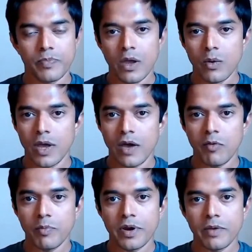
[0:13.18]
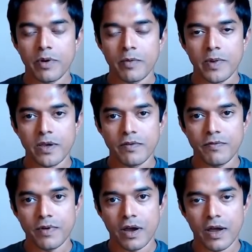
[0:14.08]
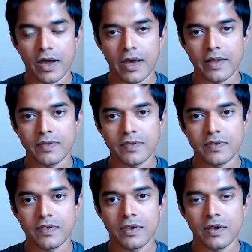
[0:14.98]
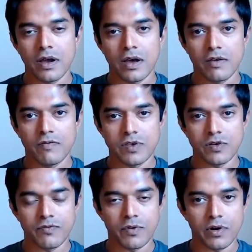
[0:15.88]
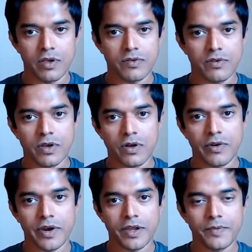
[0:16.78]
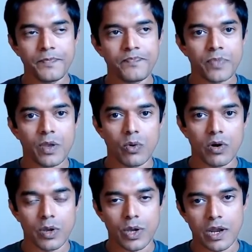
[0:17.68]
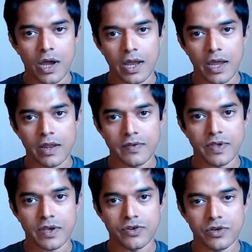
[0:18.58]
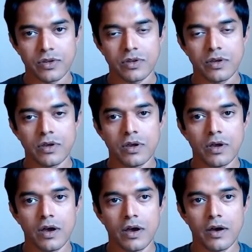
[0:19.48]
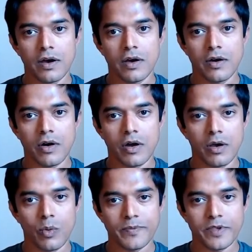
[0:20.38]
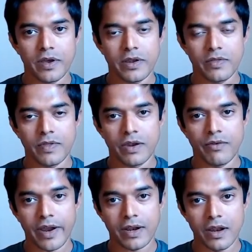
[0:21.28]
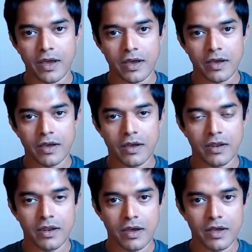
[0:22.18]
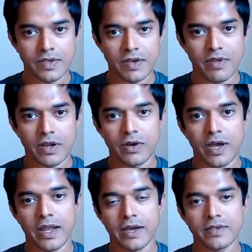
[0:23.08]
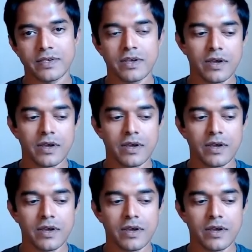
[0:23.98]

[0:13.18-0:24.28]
We have a pretty primitive highlights feature for history already, where you can highlight a section on a website and then right-click and save that to highlights.